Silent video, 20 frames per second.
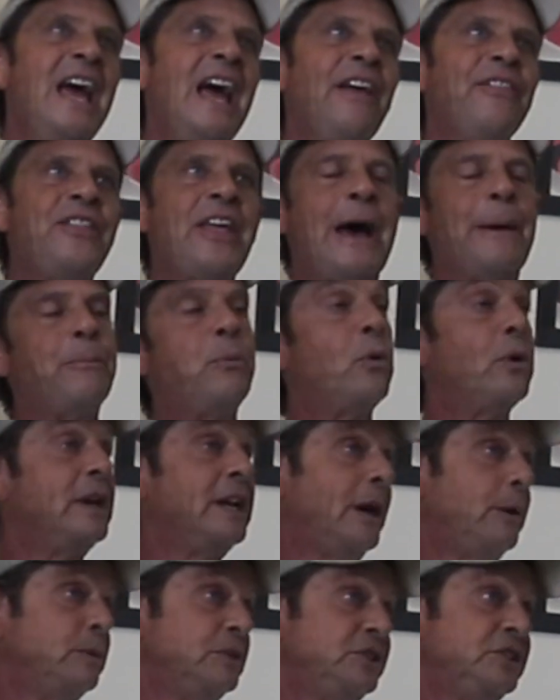At that
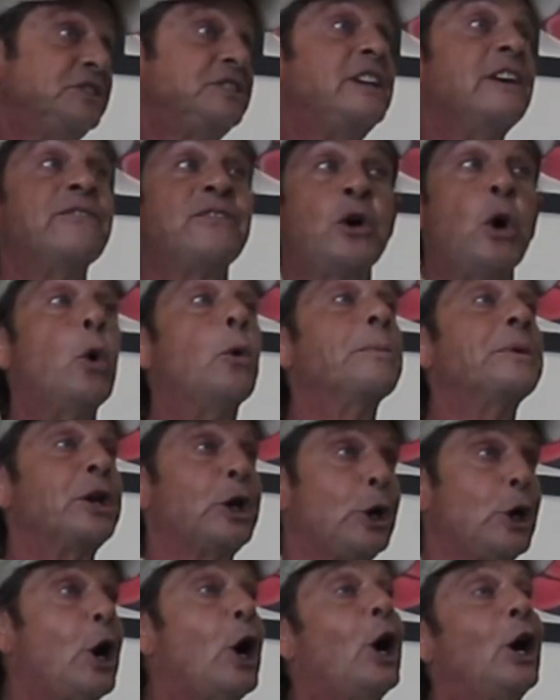point, I would just give Coleman
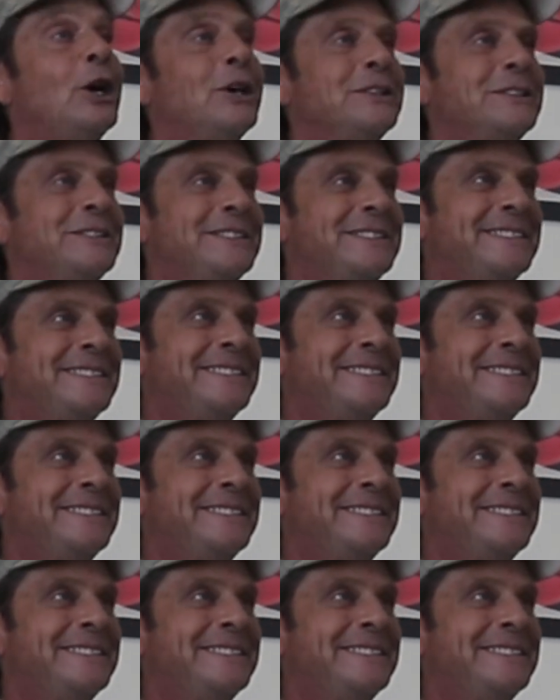a call,